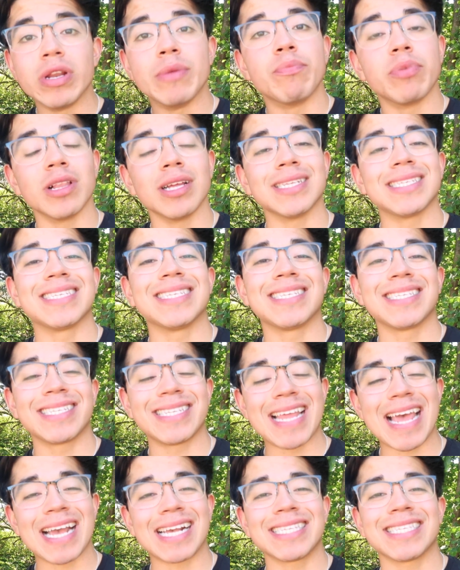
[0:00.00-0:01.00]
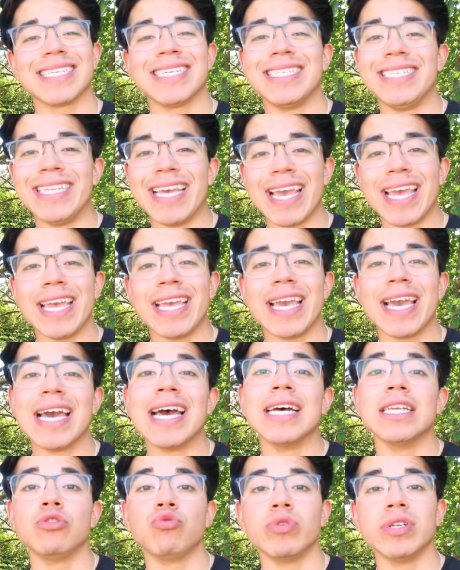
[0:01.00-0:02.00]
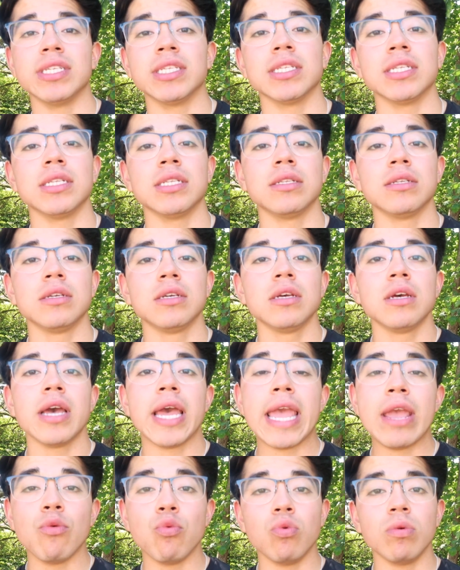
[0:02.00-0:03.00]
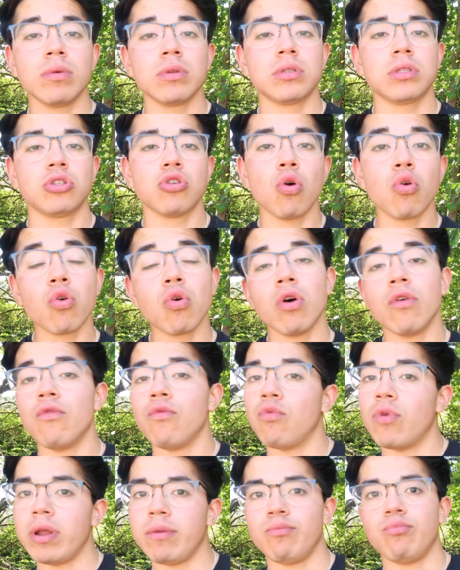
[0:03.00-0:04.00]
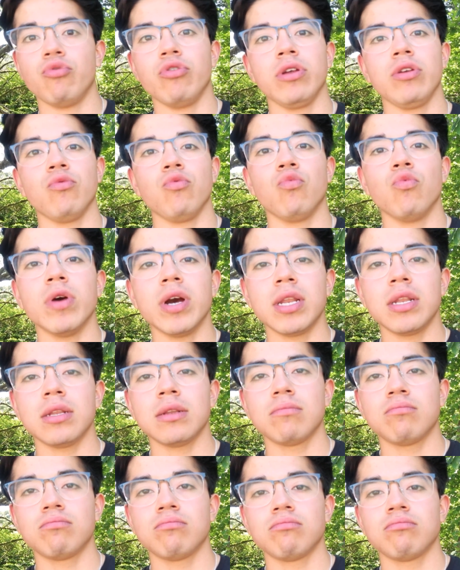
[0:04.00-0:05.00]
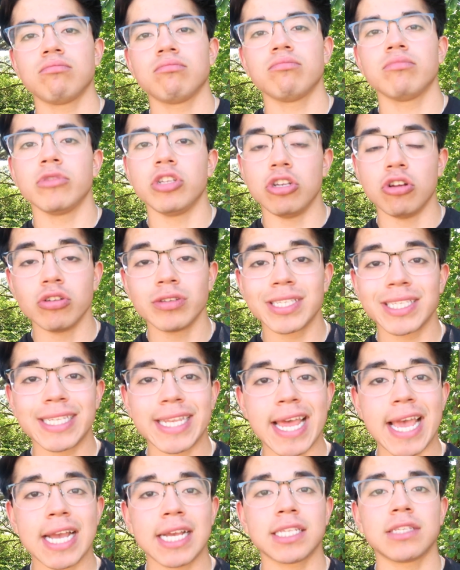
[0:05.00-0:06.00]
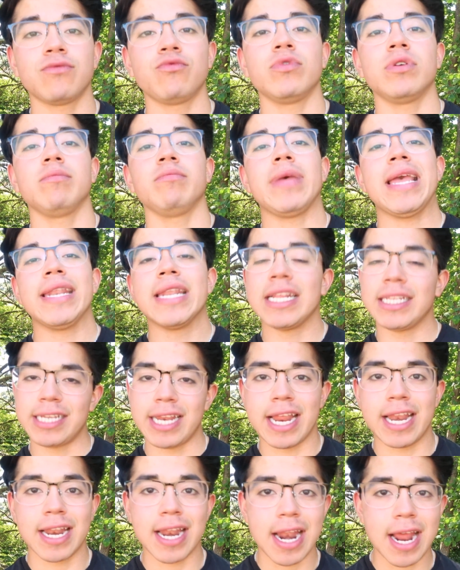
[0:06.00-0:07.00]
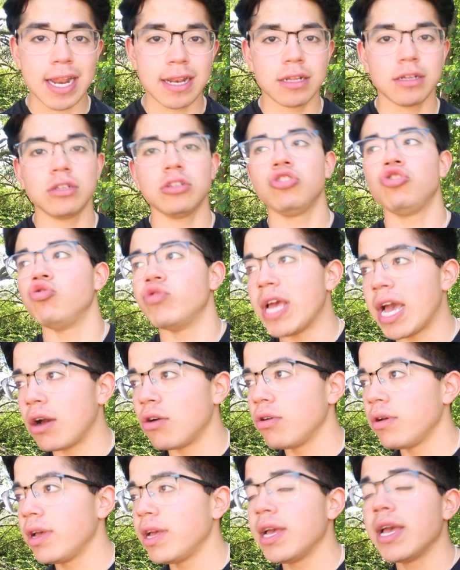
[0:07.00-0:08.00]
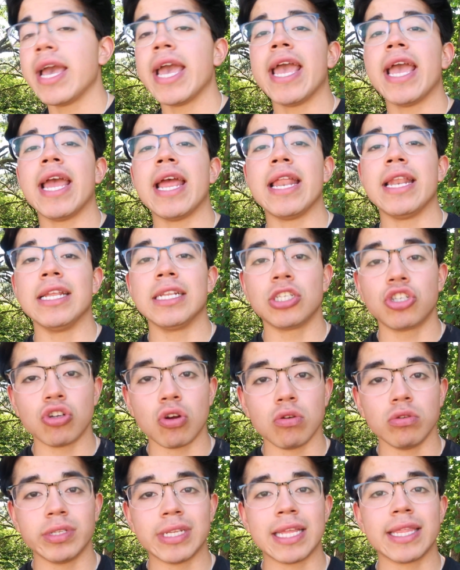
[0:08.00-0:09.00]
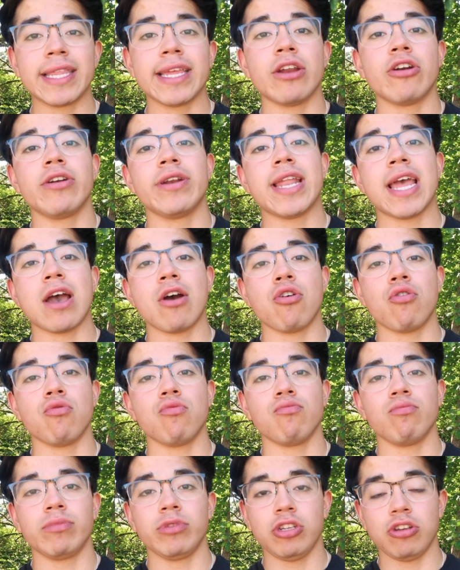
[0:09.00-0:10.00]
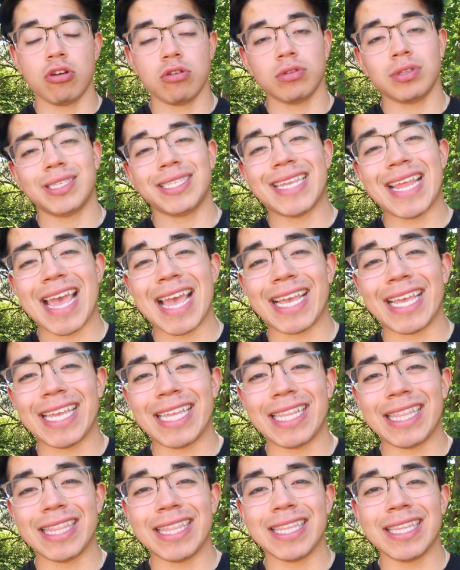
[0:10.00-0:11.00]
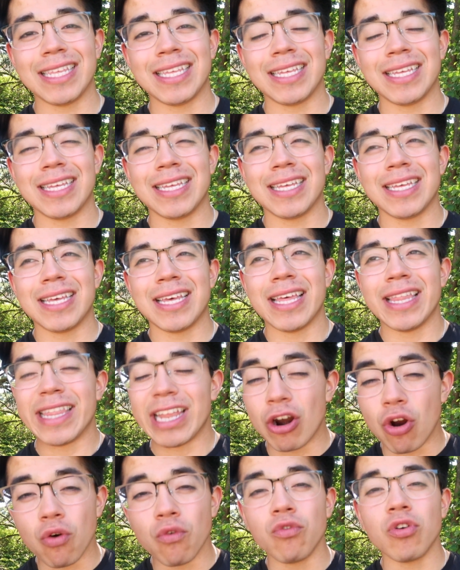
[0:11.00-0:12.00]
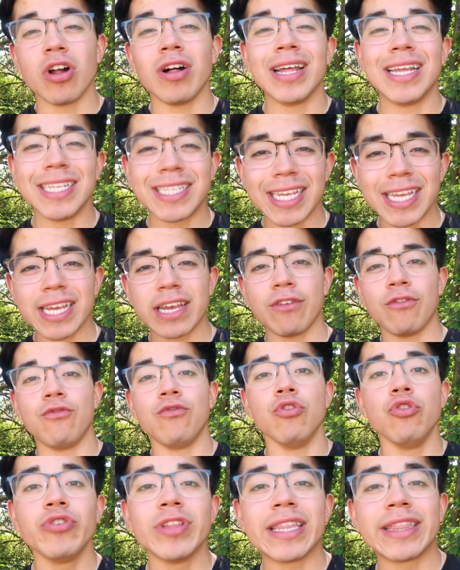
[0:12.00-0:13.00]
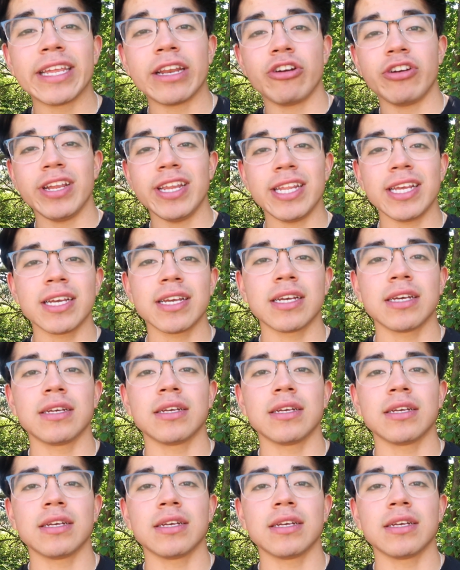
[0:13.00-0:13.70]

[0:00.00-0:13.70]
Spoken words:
plus snacks a day. It has risen a total of 1.1 snacks from 1989 to now, and it shows that they are now snacking. Their overall intake of food that they are eating,